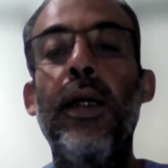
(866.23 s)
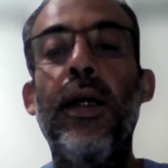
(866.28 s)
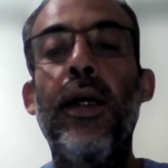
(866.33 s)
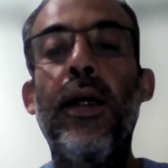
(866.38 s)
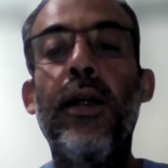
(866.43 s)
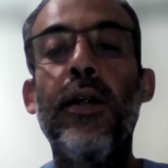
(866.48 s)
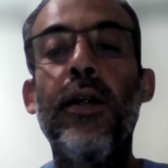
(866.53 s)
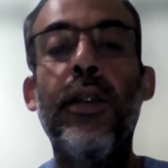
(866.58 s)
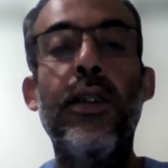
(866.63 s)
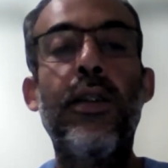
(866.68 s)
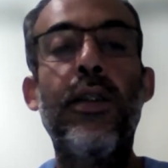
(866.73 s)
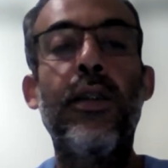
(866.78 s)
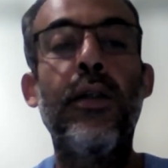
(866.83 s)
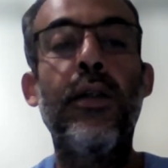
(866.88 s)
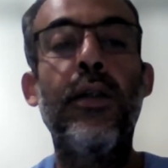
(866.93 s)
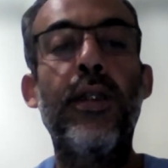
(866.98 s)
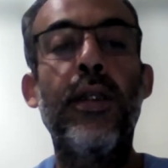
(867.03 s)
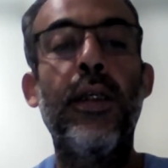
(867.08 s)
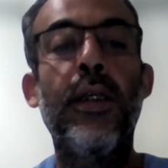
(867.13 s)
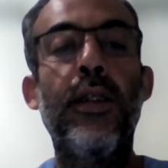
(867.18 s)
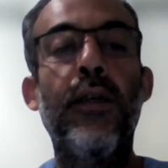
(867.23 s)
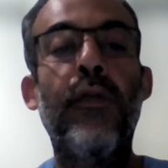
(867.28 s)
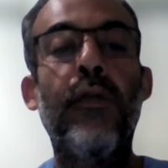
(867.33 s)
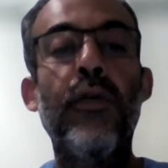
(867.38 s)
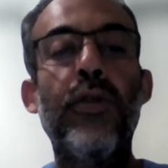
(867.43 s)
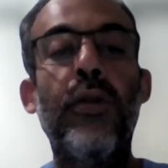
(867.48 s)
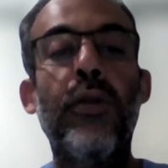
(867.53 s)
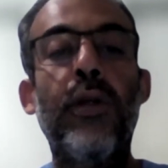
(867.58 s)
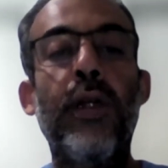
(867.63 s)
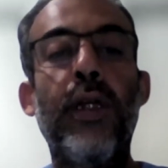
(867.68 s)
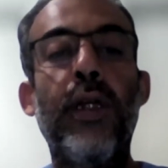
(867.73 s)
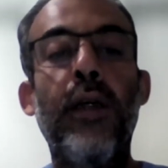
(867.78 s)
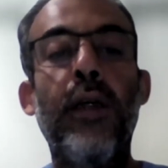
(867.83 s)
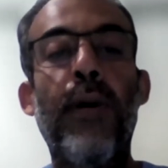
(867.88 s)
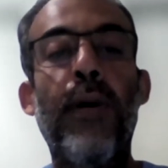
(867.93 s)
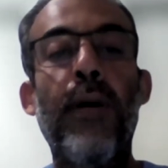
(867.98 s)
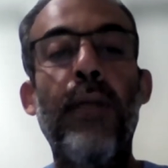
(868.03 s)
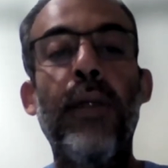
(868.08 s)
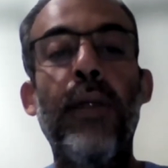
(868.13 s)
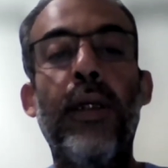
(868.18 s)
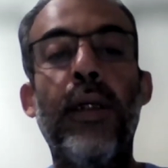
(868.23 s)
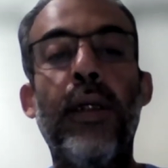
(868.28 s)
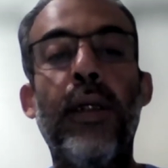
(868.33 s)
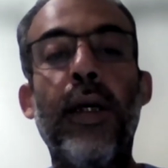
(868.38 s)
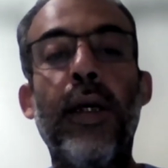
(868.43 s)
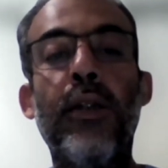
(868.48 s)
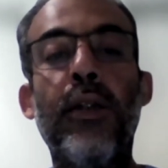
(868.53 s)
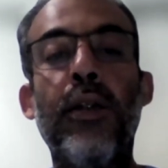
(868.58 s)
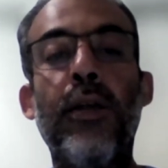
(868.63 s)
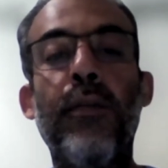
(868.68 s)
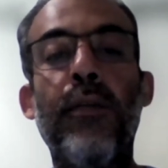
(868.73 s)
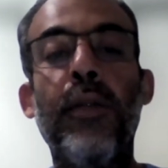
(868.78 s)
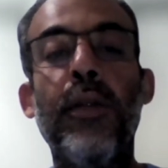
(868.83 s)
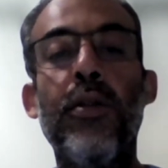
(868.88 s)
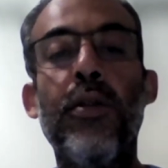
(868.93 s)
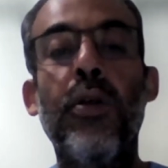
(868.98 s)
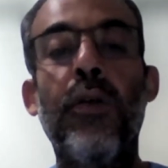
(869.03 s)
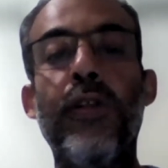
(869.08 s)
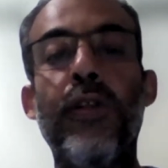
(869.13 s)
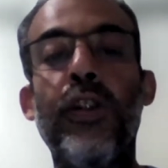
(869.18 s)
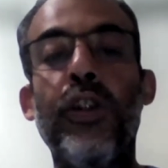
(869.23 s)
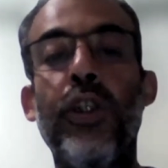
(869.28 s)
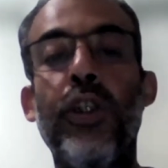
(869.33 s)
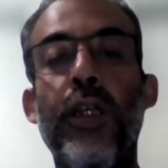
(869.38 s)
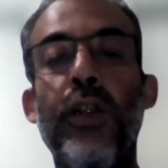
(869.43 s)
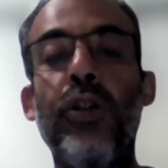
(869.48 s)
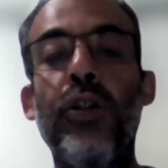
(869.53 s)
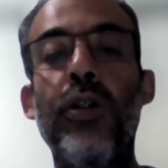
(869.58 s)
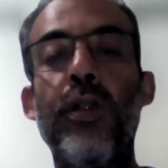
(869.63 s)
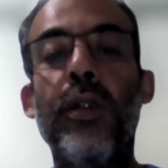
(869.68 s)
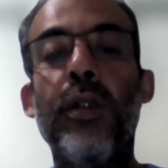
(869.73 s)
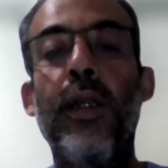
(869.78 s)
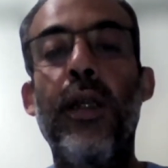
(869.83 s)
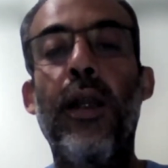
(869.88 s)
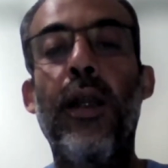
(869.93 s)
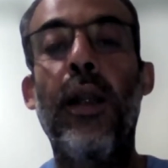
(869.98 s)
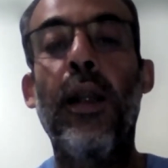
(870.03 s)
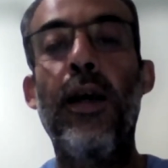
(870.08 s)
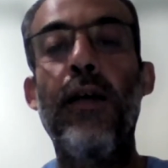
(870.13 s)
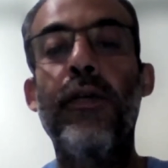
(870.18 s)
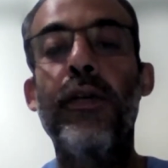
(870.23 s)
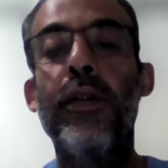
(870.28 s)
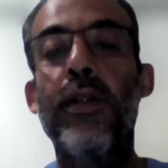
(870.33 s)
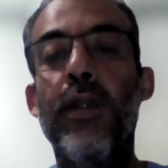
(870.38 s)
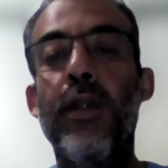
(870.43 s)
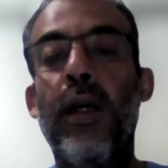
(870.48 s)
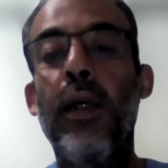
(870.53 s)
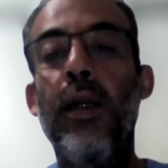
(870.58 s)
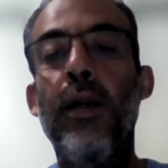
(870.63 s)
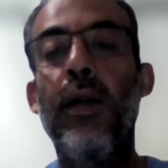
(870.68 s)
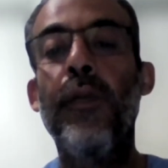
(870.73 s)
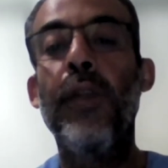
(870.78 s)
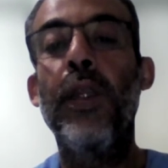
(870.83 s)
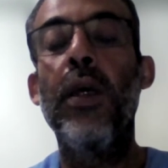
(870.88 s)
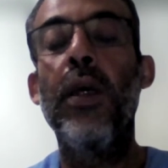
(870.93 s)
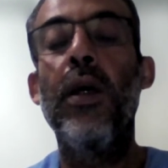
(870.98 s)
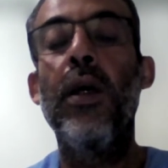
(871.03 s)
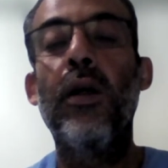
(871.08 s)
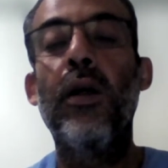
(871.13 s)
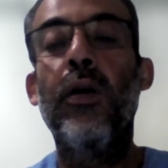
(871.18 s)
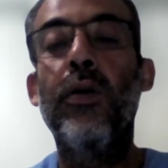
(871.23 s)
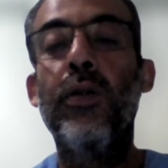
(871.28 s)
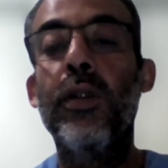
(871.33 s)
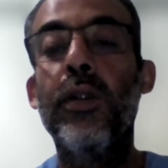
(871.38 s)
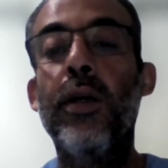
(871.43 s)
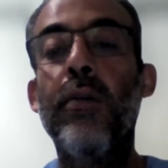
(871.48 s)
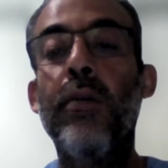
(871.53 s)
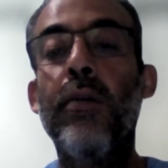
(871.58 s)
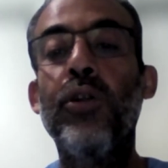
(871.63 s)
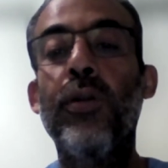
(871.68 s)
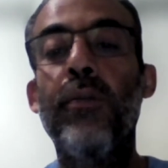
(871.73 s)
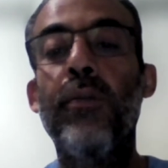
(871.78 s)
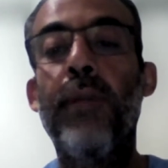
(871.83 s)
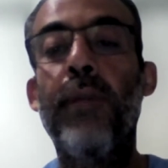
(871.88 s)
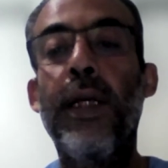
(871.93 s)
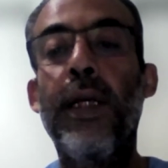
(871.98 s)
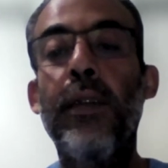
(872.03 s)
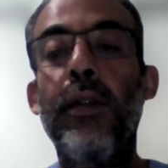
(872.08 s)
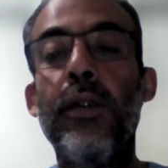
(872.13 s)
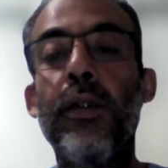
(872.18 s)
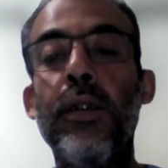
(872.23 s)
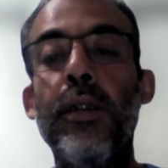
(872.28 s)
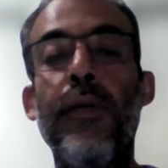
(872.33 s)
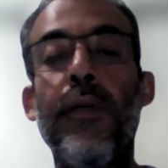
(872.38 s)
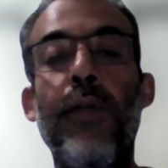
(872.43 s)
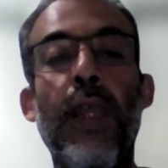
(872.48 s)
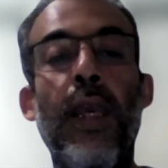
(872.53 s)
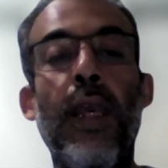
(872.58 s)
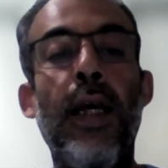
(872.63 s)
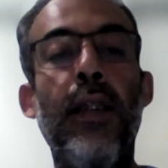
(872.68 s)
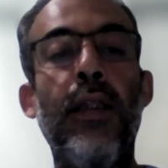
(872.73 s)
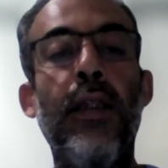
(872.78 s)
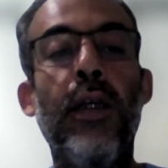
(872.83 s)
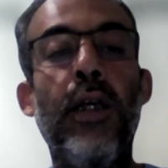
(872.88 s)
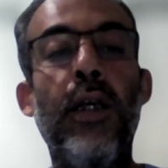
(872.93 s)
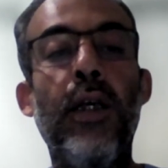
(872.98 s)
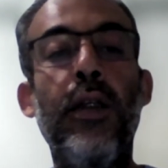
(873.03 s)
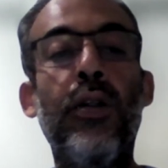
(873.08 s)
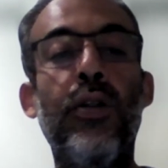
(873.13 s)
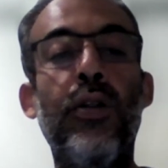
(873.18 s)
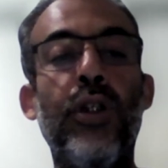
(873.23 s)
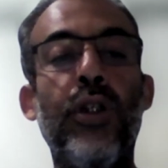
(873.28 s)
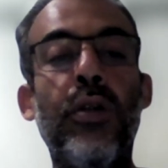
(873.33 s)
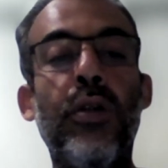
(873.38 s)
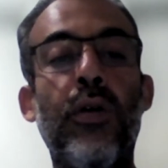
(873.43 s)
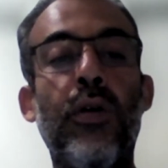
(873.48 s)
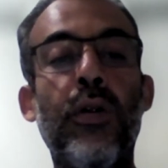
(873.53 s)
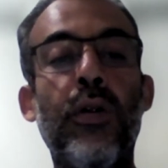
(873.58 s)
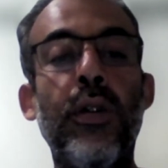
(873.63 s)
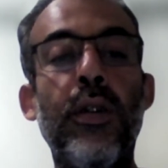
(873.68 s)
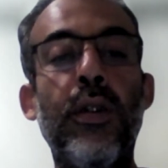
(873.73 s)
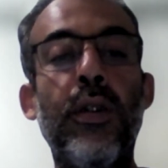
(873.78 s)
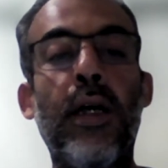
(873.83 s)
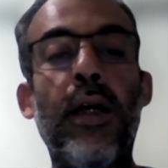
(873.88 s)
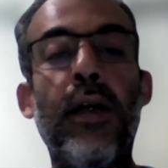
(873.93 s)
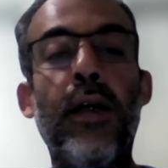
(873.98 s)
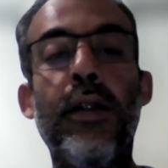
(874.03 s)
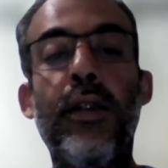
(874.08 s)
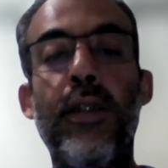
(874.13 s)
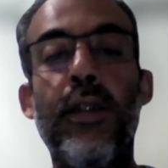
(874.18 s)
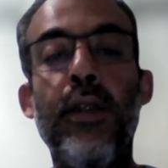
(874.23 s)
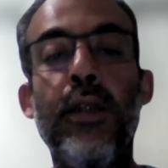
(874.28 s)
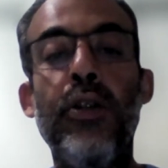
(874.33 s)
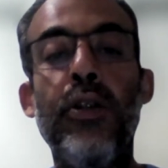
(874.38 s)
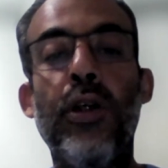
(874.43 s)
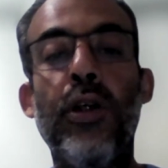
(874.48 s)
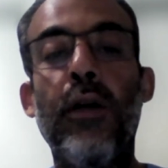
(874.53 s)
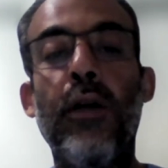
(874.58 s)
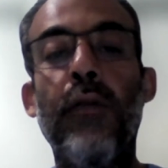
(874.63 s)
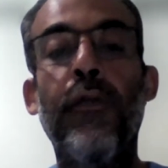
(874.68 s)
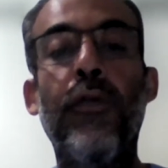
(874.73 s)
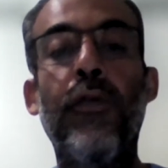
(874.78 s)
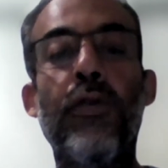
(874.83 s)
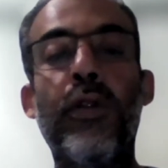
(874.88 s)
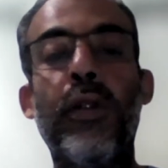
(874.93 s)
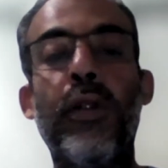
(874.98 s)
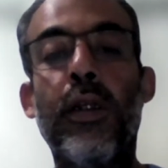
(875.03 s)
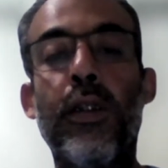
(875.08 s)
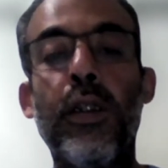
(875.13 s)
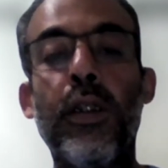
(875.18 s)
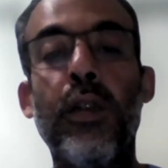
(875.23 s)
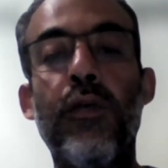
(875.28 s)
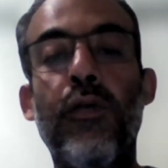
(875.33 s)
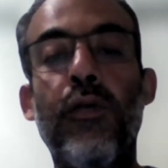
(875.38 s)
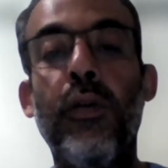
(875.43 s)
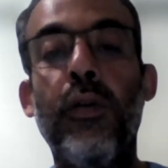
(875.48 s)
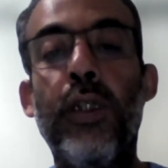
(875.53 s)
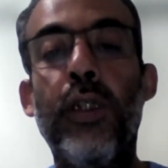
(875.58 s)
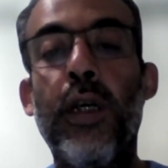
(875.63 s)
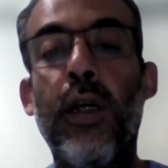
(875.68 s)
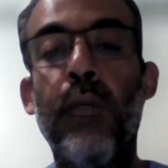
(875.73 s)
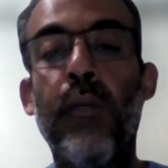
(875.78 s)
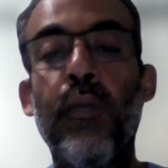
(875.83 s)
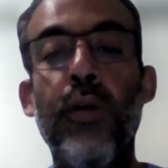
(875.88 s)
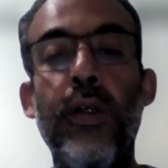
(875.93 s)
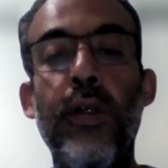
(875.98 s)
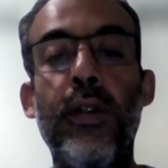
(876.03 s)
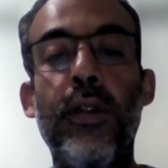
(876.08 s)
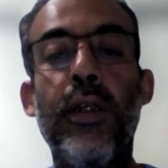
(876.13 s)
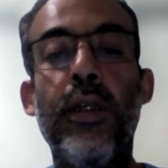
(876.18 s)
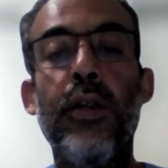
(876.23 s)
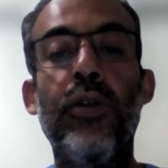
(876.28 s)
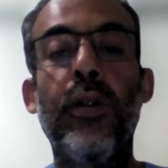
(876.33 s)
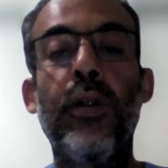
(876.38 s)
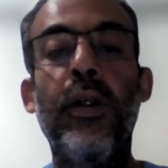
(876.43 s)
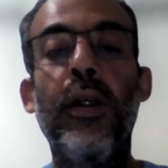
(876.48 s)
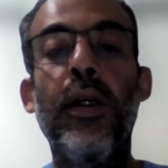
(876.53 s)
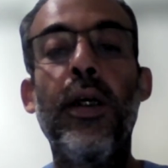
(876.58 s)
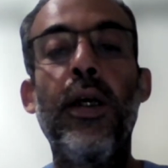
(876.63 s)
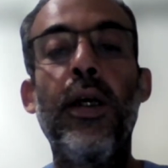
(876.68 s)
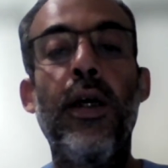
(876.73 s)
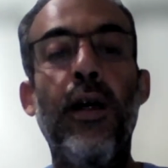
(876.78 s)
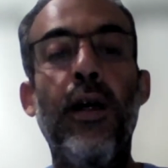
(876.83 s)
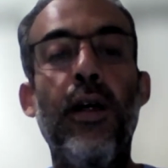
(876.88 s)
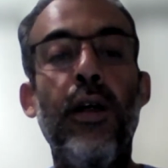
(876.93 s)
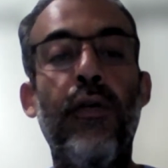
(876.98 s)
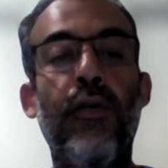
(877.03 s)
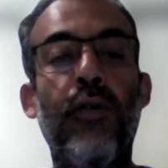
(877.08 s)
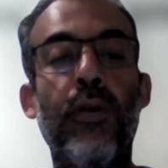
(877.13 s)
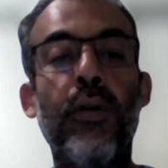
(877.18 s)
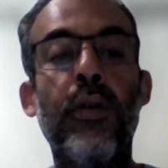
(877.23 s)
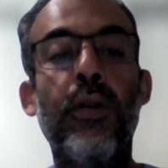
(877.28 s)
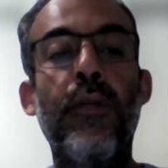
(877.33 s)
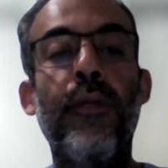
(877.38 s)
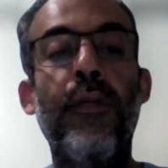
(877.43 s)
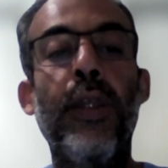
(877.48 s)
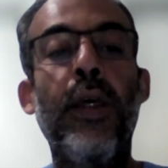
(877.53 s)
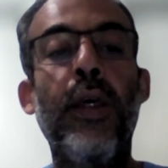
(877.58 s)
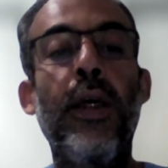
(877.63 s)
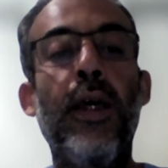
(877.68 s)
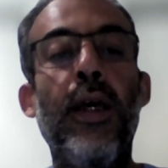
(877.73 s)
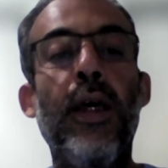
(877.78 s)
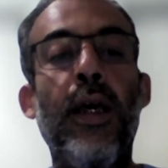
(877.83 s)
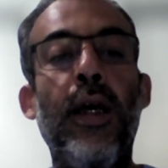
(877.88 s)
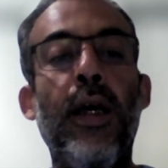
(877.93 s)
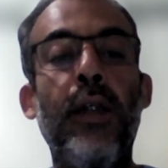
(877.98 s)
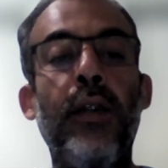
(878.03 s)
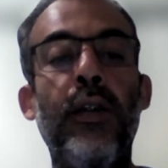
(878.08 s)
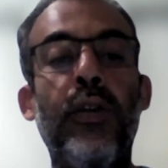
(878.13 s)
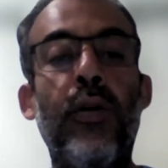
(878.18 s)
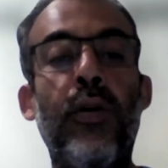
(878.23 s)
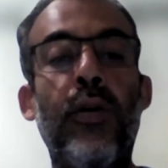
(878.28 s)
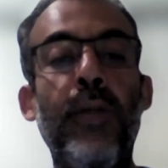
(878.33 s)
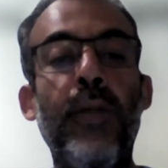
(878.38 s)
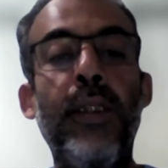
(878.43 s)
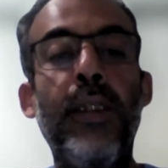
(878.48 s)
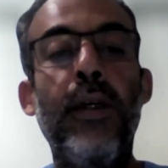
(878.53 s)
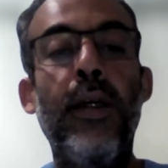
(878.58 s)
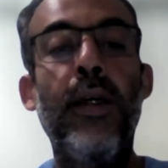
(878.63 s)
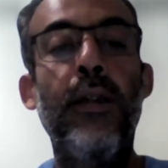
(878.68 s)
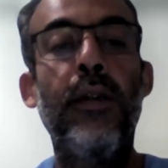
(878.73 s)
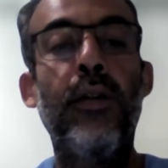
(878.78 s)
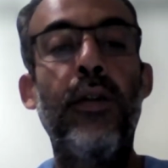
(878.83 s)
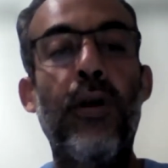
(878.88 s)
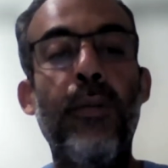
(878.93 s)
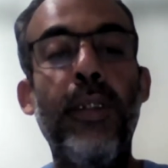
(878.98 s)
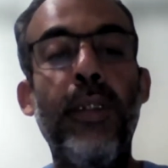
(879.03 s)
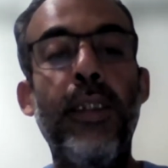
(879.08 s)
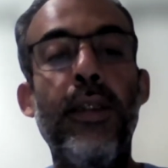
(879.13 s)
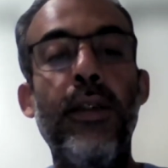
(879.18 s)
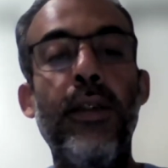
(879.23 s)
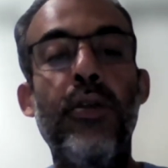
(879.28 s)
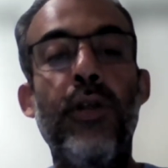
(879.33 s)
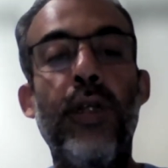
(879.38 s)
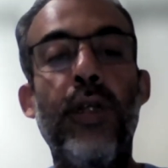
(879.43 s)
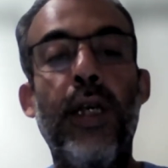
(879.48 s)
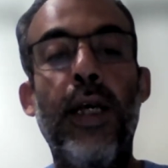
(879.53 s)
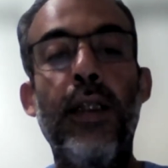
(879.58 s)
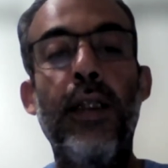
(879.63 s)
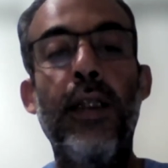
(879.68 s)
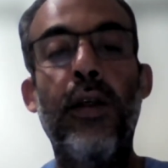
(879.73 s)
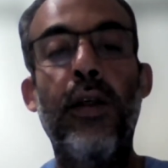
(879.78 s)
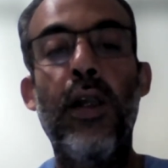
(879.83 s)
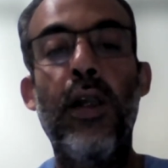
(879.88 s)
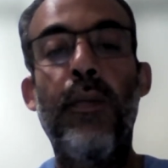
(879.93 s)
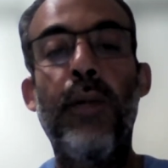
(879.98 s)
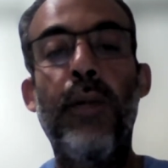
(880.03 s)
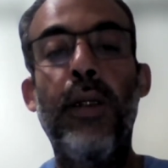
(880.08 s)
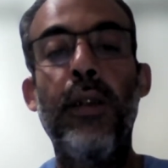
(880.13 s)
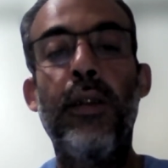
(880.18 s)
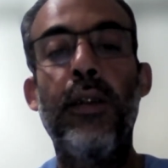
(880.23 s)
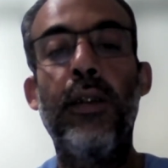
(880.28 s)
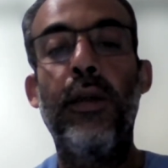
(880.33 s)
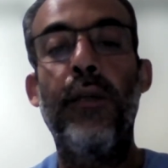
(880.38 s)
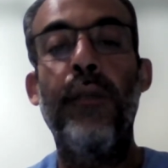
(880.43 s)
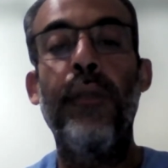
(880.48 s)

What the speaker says: resistance and fostering public acceptance of changes in lifestyle, consumption patterns, and energy sources are essential for successful decarbonization efforts. Intermittency and reliability.